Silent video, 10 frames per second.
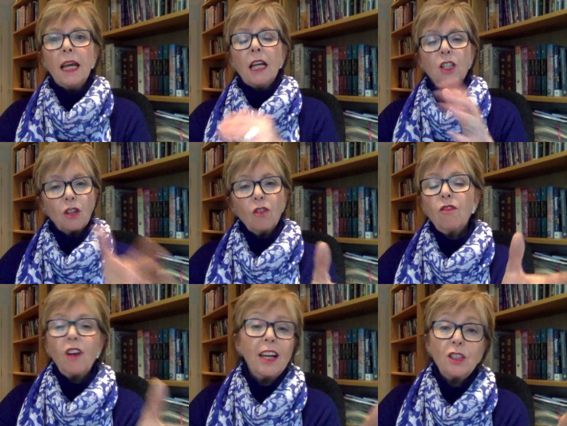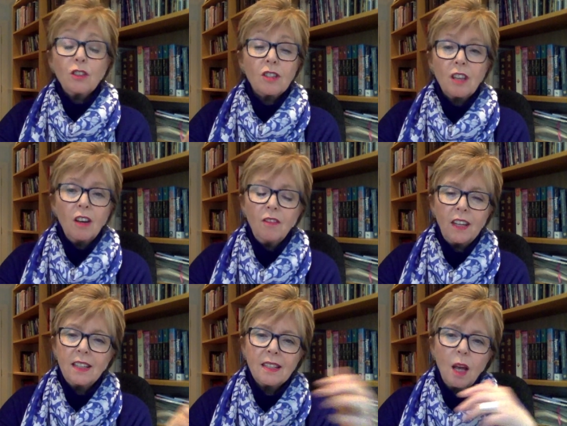Do you find yourself in
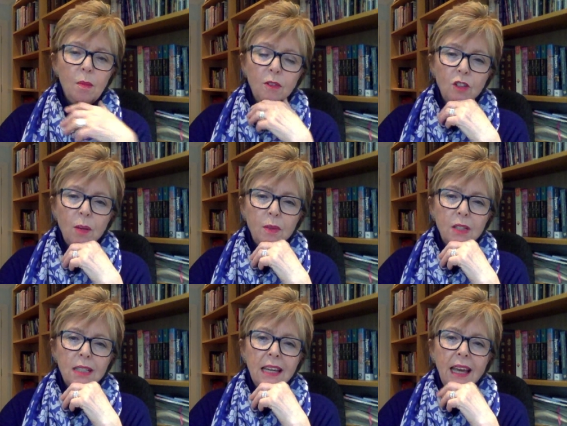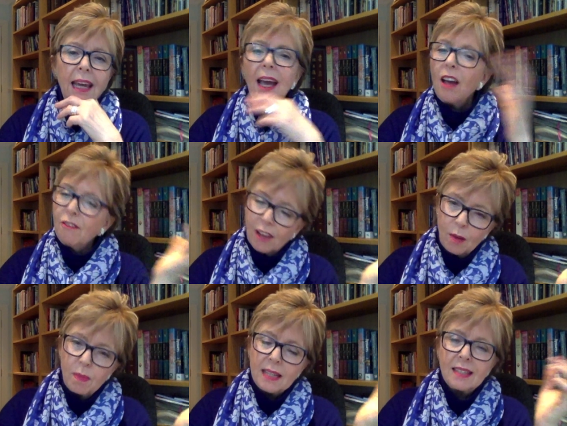a time of trouble today? I
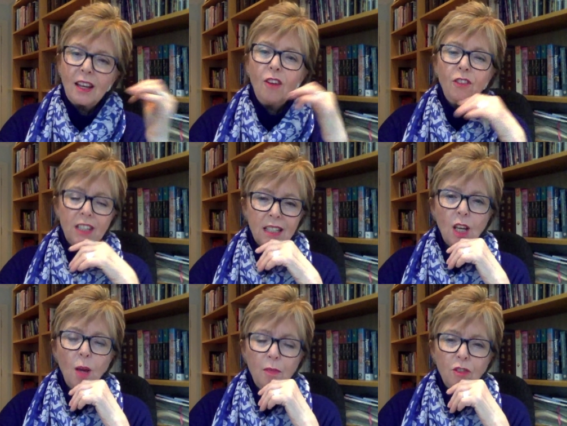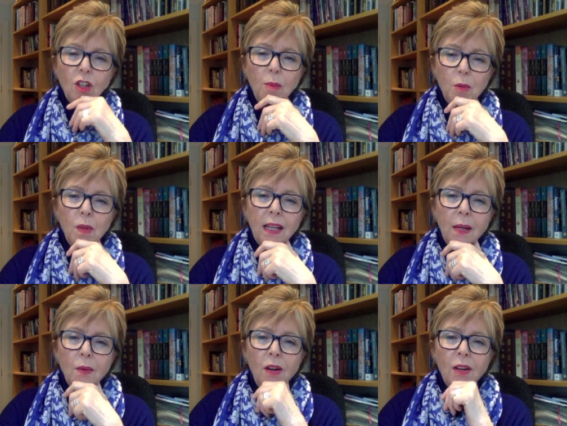found myself in a time of trouble when I
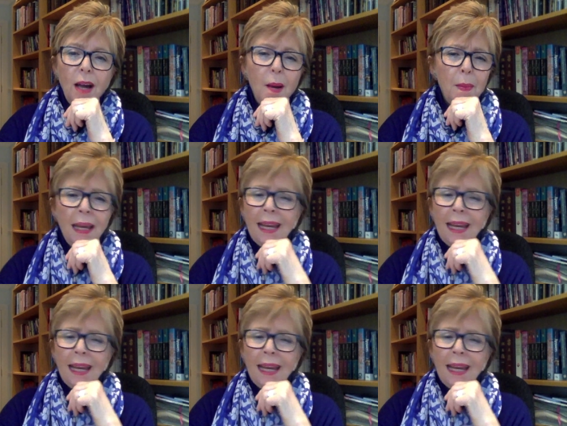woke up,